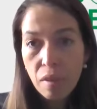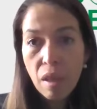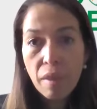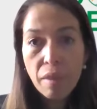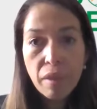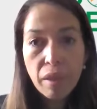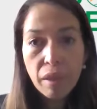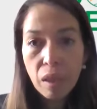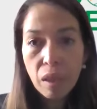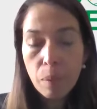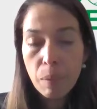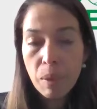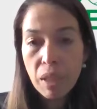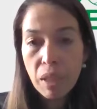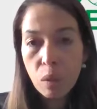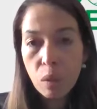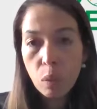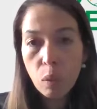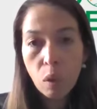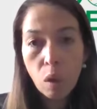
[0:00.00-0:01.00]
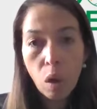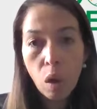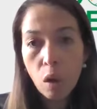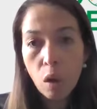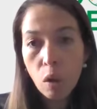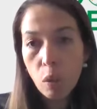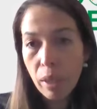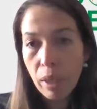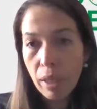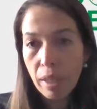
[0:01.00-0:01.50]
then the committee will
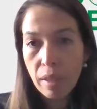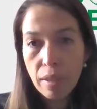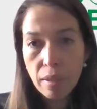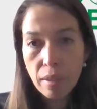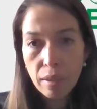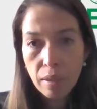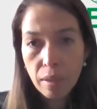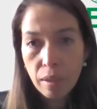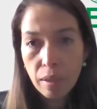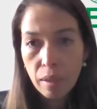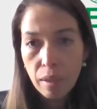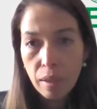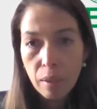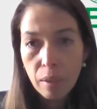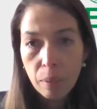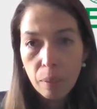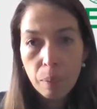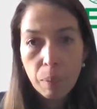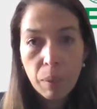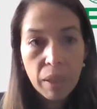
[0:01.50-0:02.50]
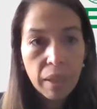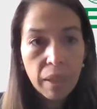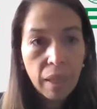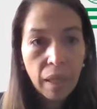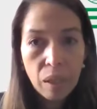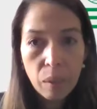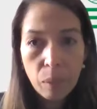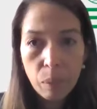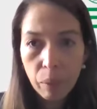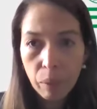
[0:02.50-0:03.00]
always be
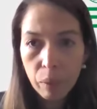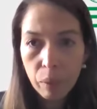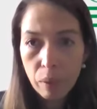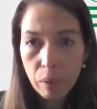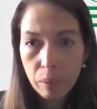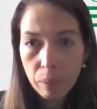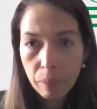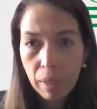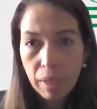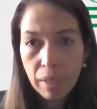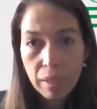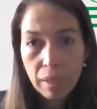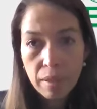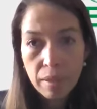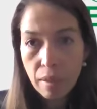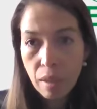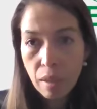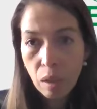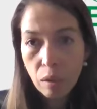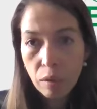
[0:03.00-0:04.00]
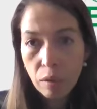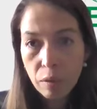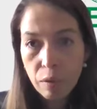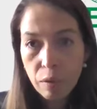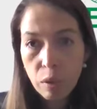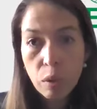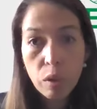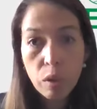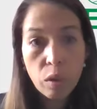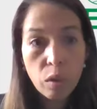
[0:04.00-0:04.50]
able by itself
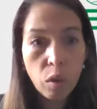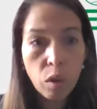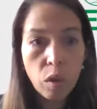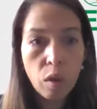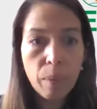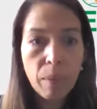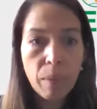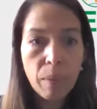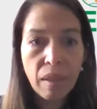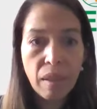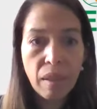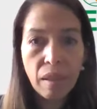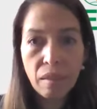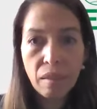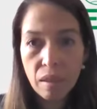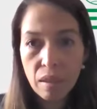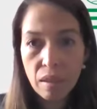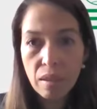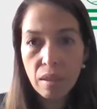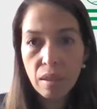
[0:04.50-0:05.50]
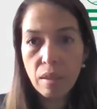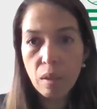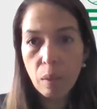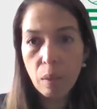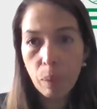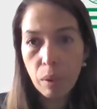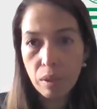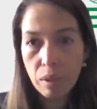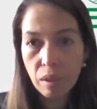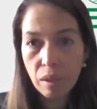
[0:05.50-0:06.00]
to determine that this is
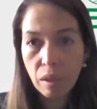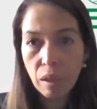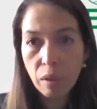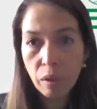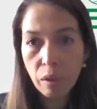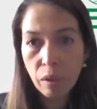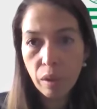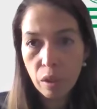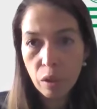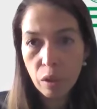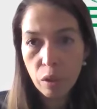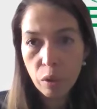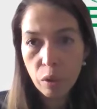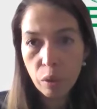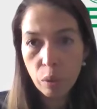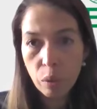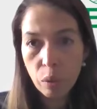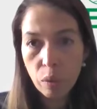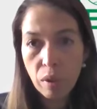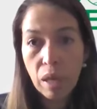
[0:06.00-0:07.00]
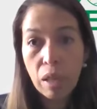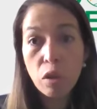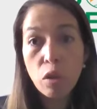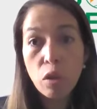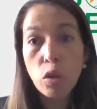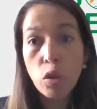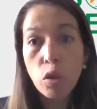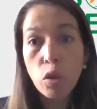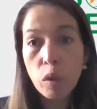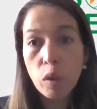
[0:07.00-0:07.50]
a particular issue that
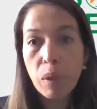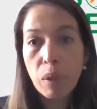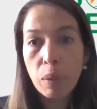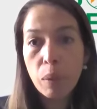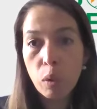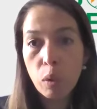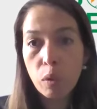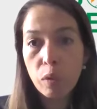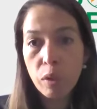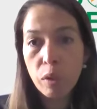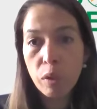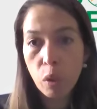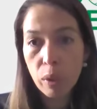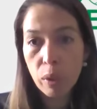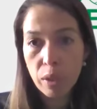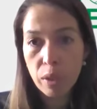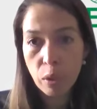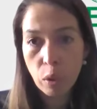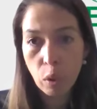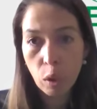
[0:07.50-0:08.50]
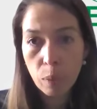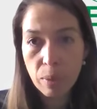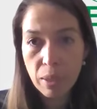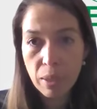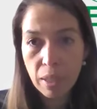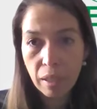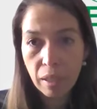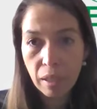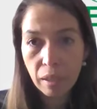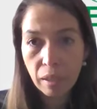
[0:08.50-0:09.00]
should be moved towards norm
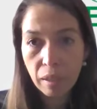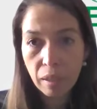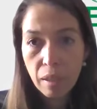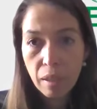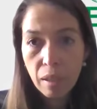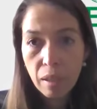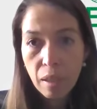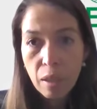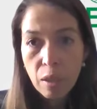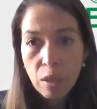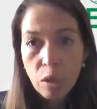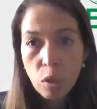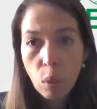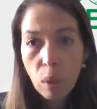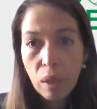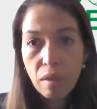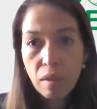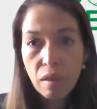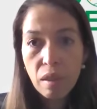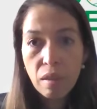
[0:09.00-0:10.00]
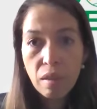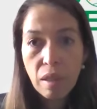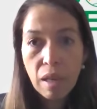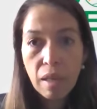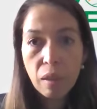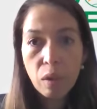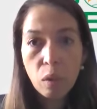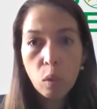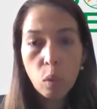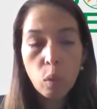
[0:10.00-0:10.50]
setting. So I think
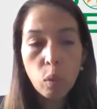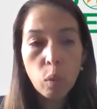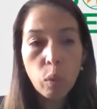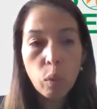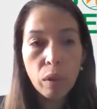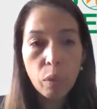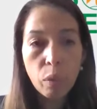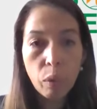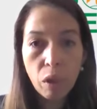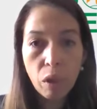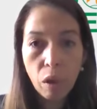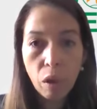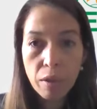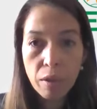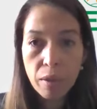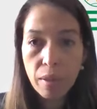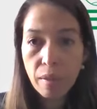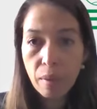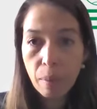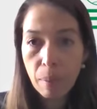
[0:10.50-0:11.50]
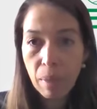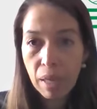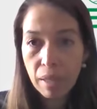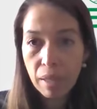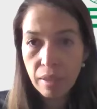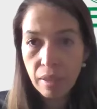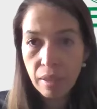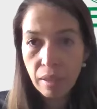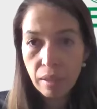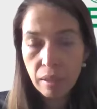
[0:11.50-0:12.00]
that with regards to the
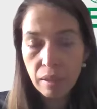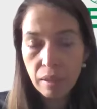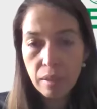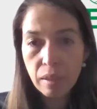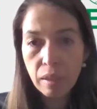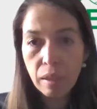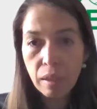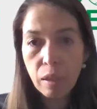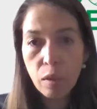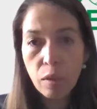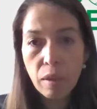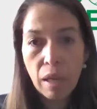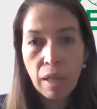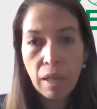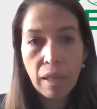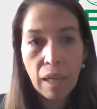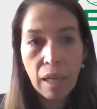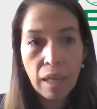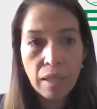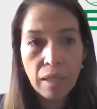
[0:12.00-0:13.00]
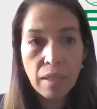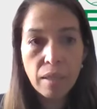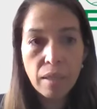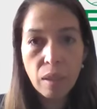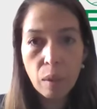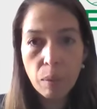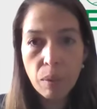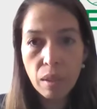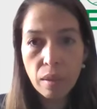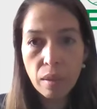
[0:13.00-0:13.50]
mandate, it's clear that any
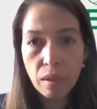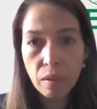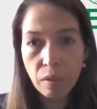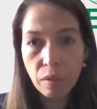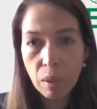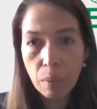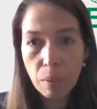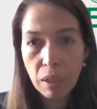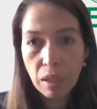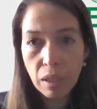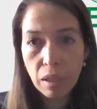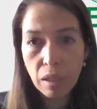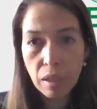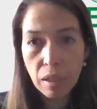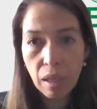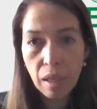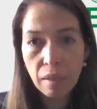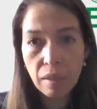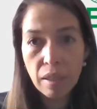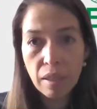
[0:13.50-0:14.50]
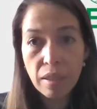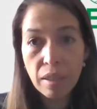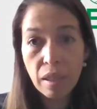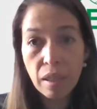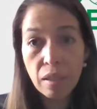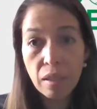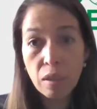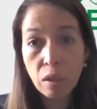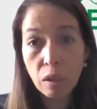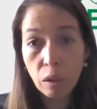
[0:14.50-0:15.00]
substantive committee, and this
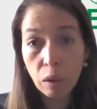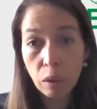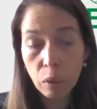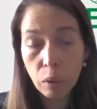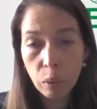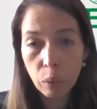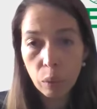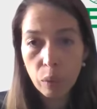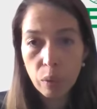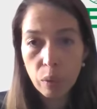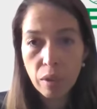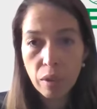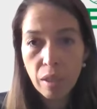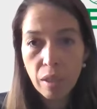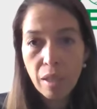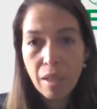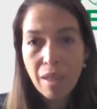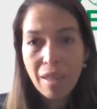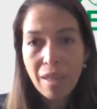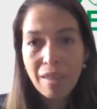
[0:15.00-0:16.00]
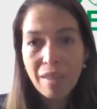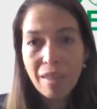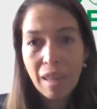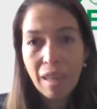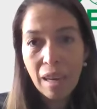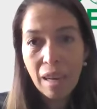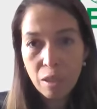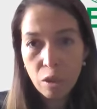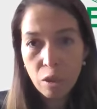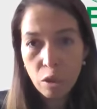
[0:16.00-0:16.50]
excludes
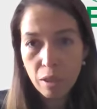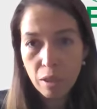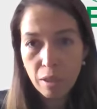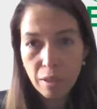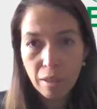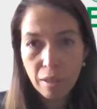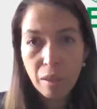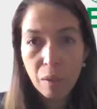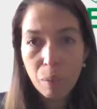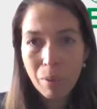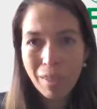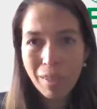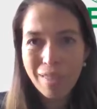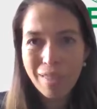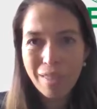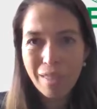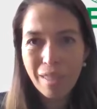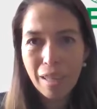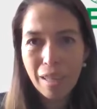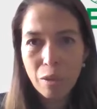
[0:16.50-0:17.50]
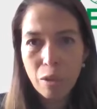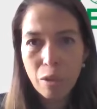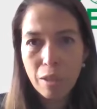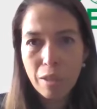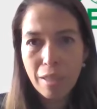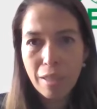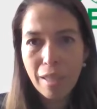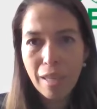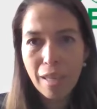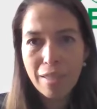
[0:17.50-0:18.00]
the IGC, because the
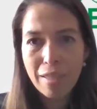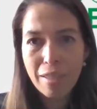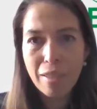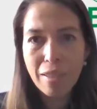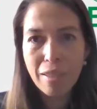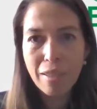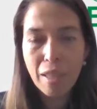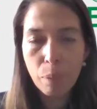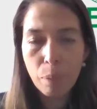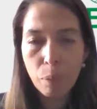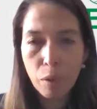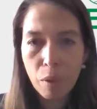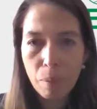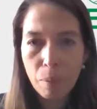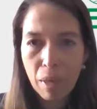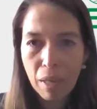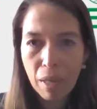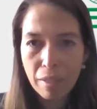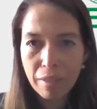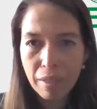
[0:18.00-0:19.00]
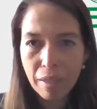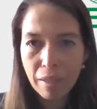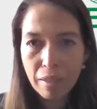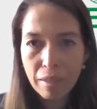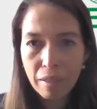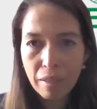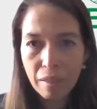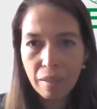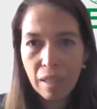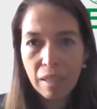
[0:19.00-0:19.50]
IGC has a separate
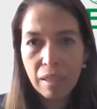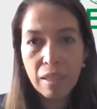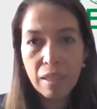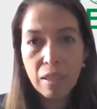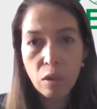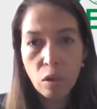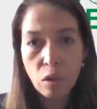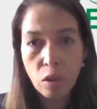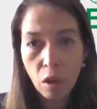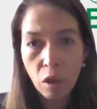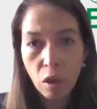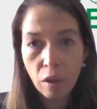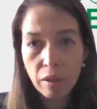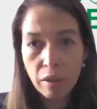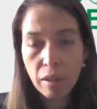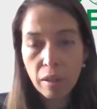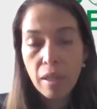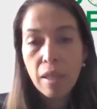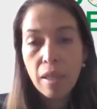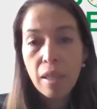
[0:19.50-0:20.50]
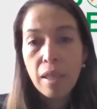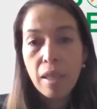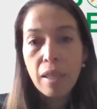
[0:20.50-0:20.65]
mandate that is not